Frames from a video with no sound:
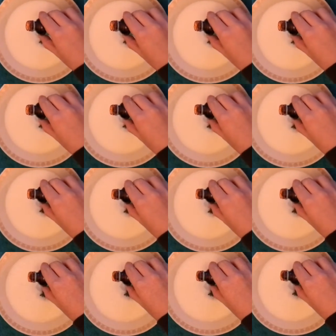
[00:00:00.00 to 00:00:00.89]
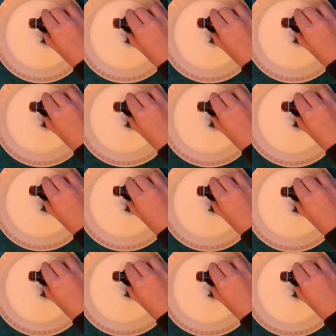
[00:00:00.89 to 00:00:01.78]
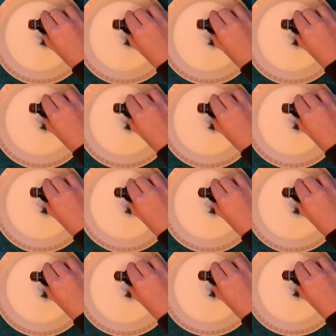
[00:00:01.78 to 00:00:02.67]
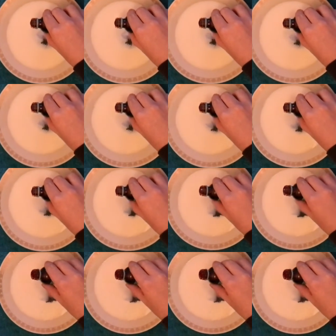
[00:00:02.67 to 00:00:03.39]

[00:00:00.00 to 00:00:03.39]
Nothing is said.